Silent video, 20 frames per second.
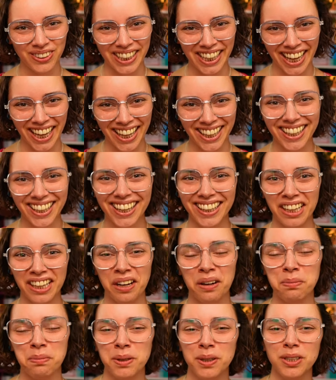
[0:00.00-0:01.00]
you again, and
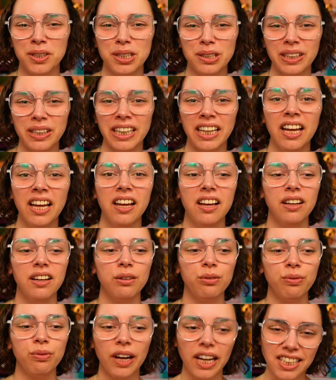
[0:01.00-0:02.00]
I hope you're doing
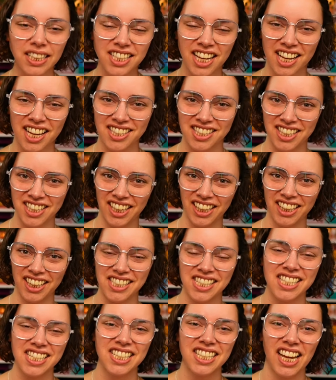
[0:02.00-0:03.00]

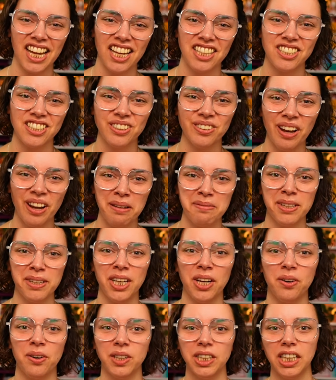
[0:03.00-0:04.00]
fantastic today. Do let
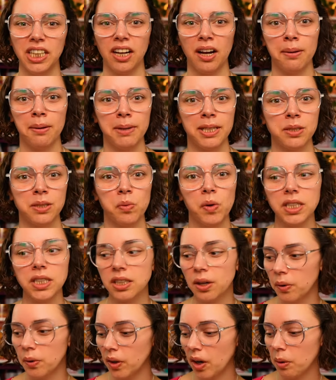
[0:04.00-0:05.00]
me know in the comments
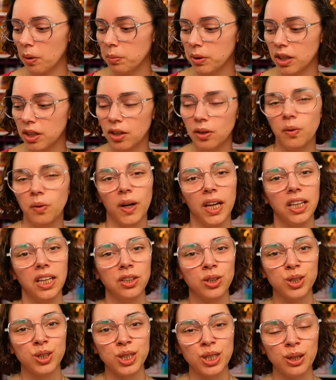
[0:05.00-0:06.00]
what's going on with you
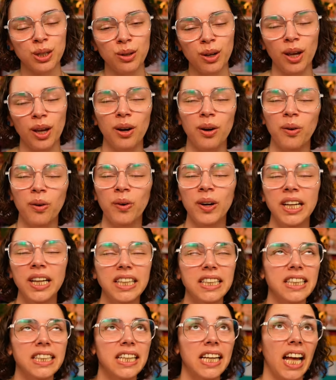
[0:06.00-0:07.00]
in your studio
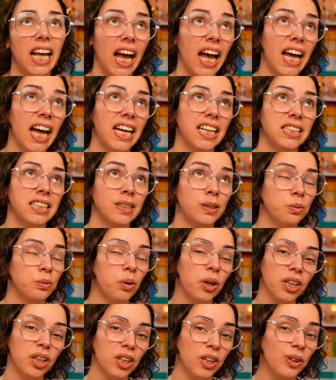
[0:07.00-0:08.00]
and
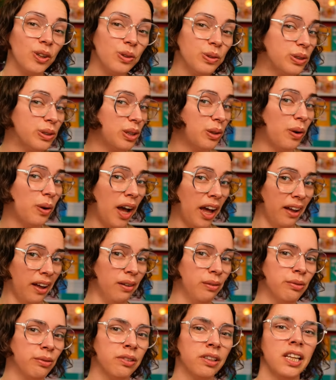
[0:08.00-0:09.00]
what news you
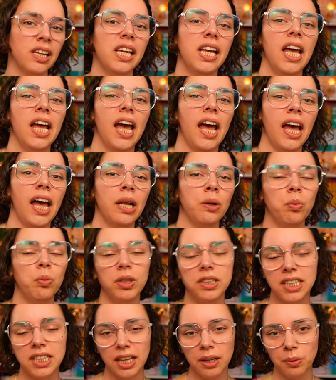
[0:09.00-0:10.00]
have and
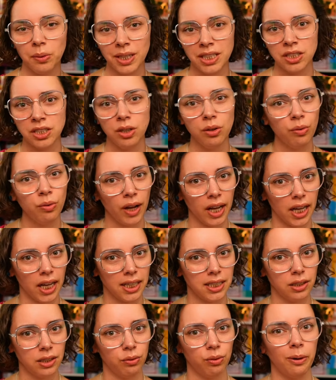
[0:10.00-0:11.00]
what takeaways you've
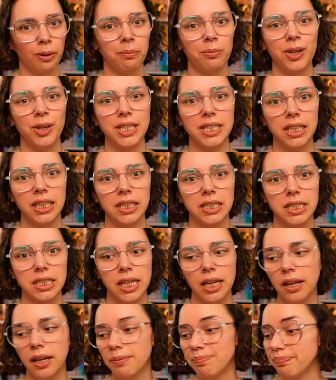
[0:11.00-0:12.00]
had from
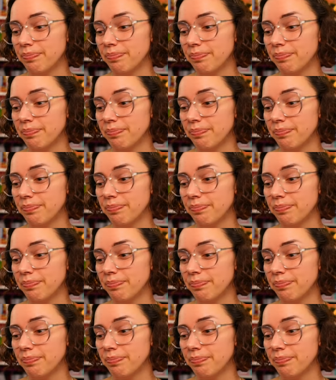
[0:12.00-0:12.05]
recent